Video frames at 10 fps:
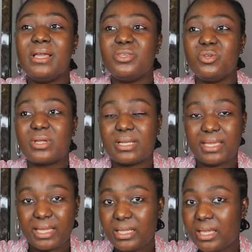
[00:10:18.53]
you can
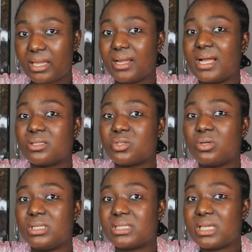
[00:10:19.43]
get here and
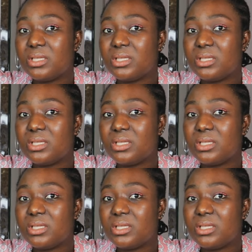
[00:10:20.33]
turn it